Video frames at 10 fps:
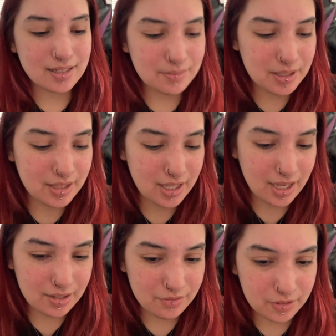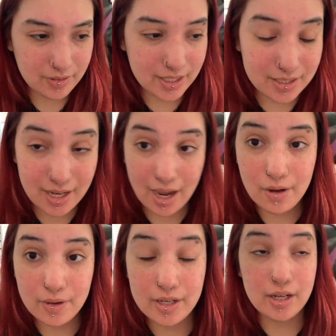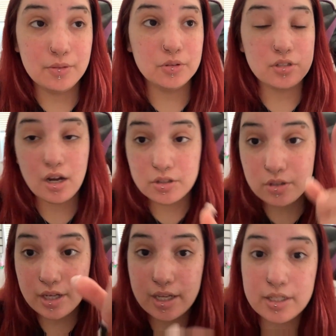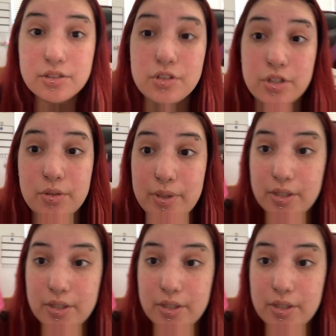It's gonna be the end for right now, and I will talk to you guys during the week,